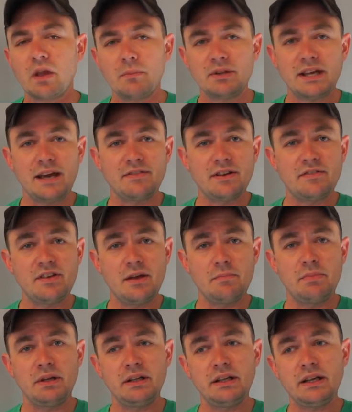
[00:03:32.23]
But they have to have the
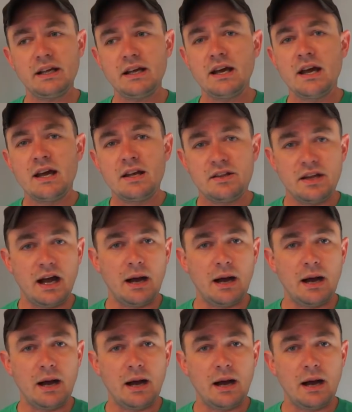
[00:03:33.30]
ability, the